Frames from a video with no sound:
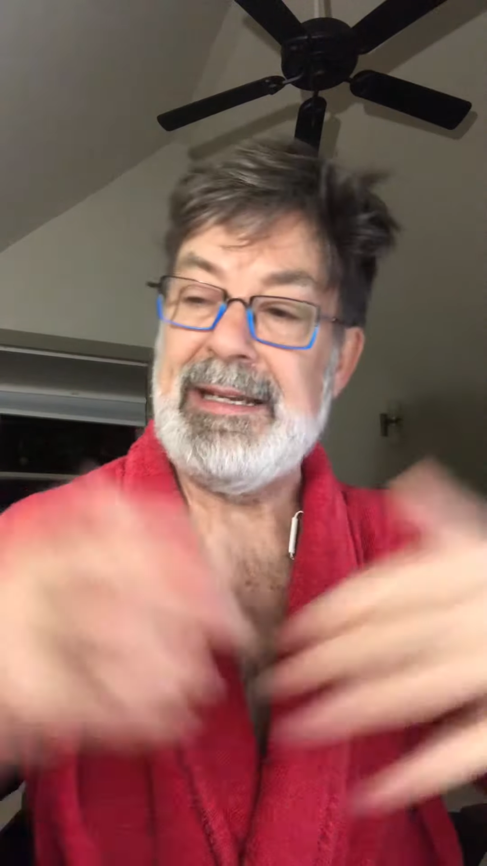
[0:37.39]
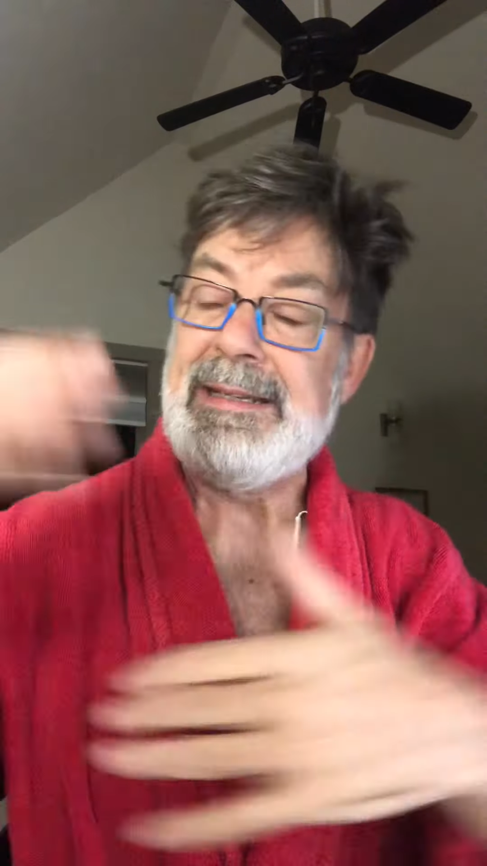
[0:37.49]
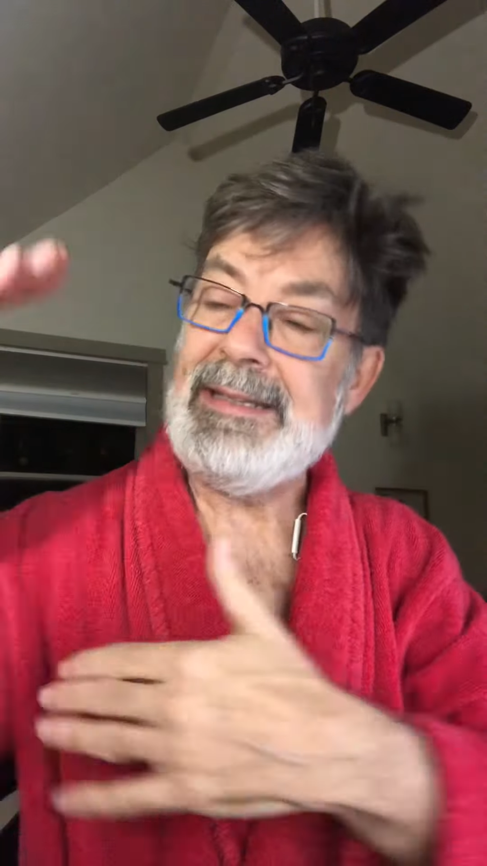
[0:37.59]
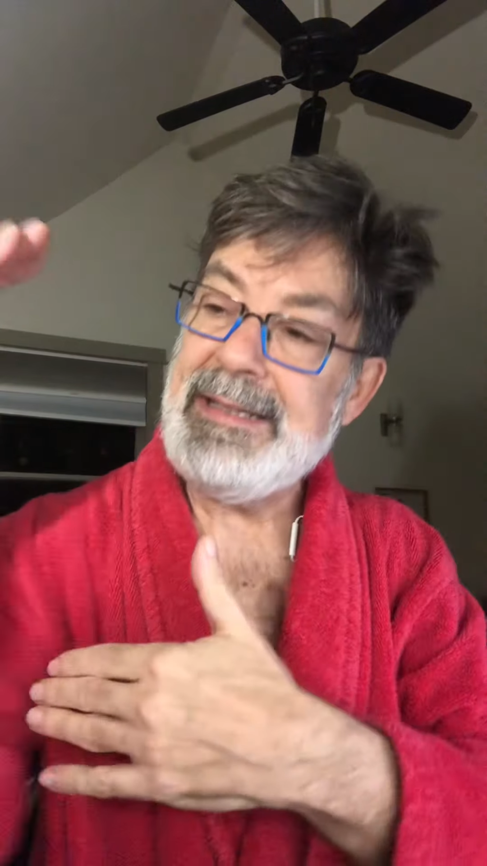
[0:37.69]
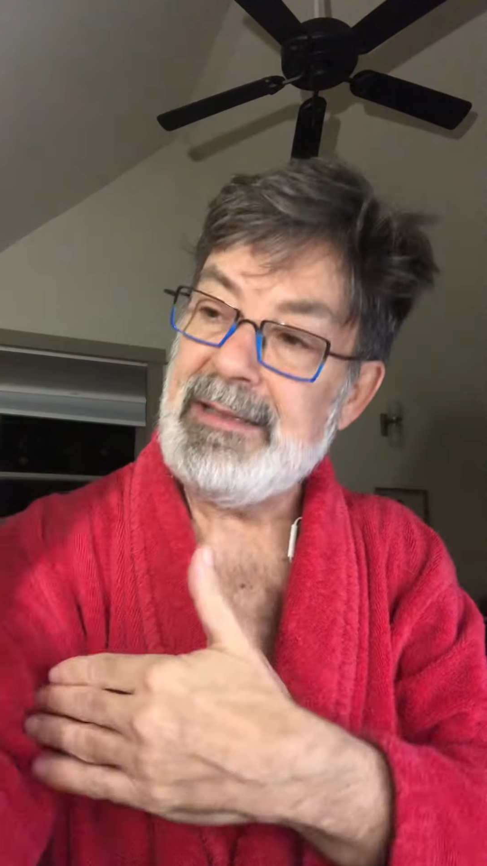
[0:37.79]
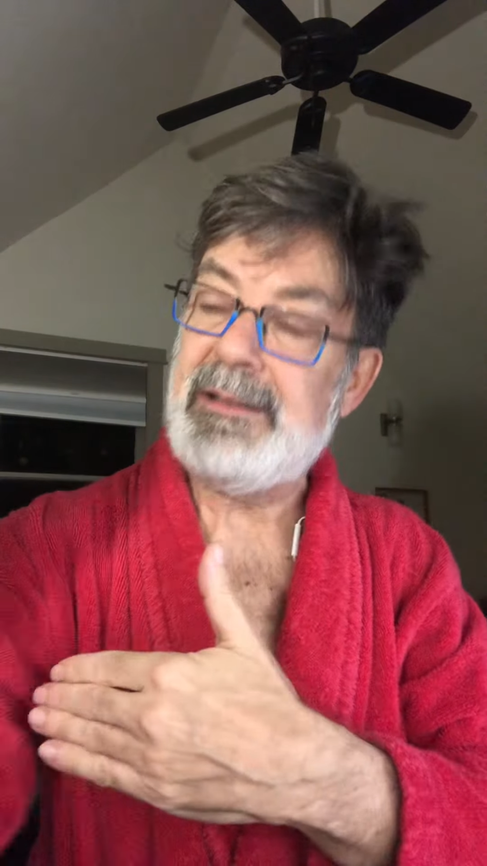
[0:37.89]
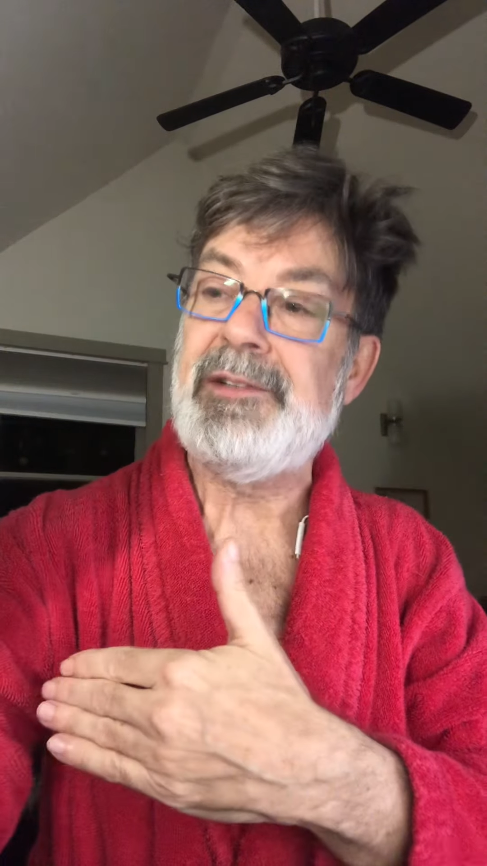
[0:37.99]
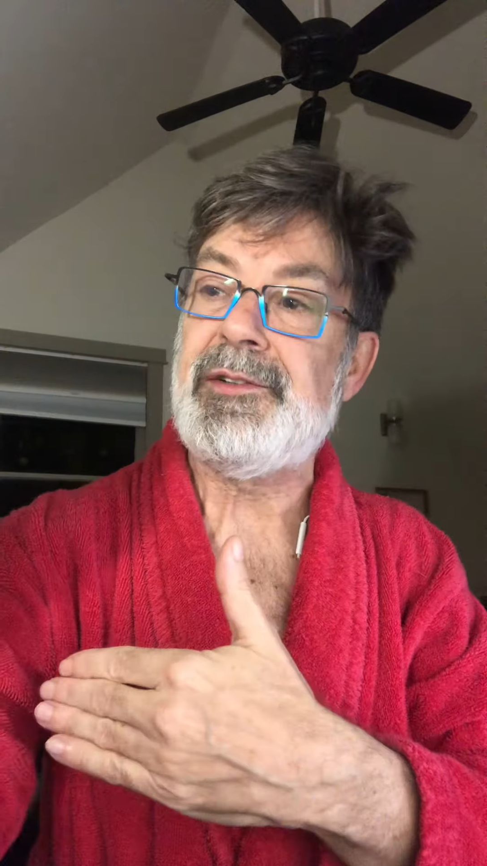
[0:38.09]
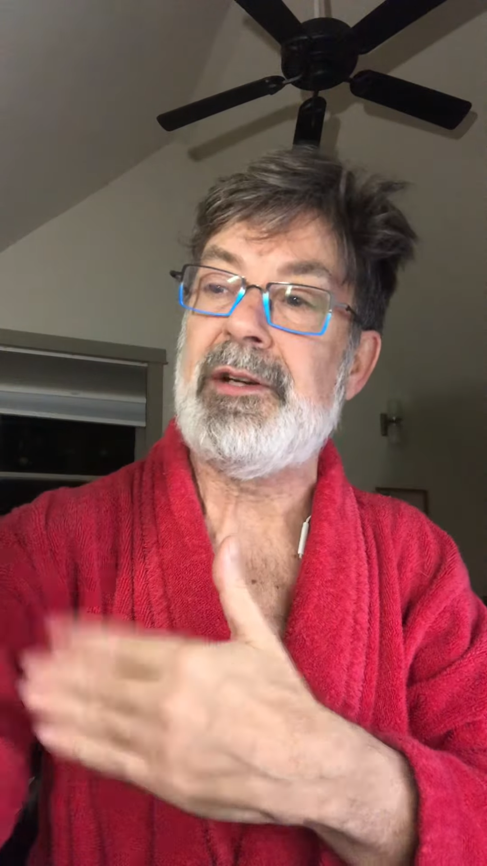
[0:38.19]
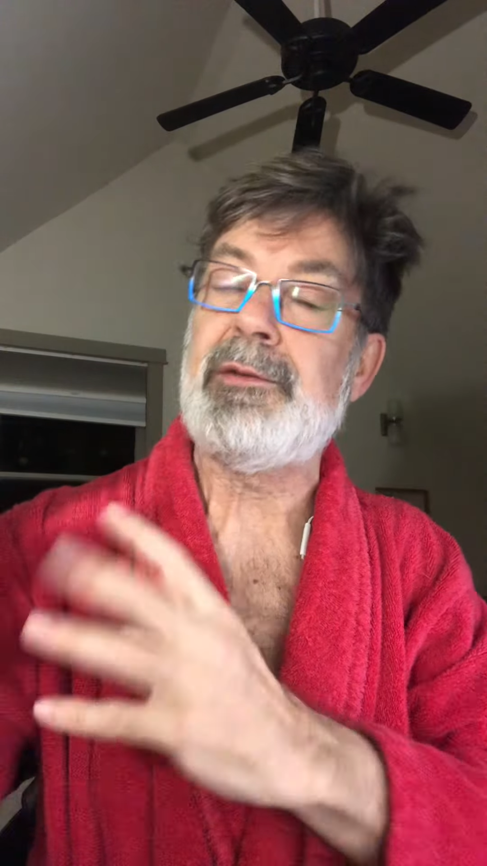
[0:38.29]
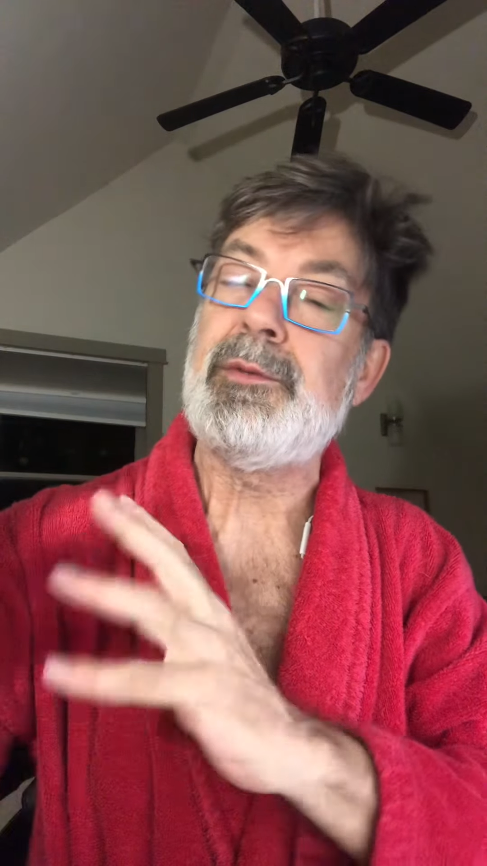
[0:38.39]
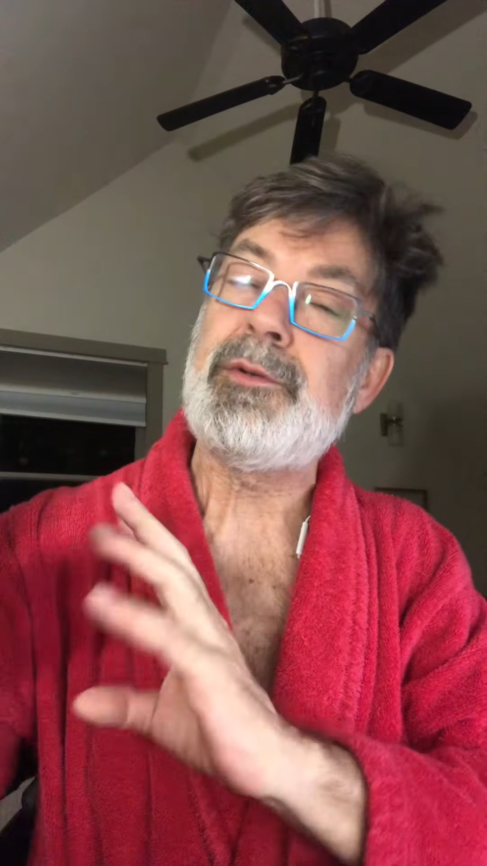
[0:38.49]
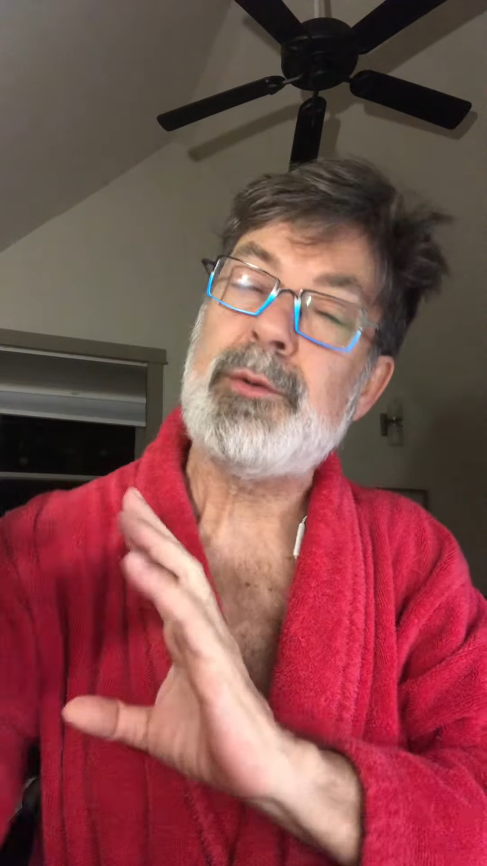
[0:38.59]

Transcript: and inconjuncts, which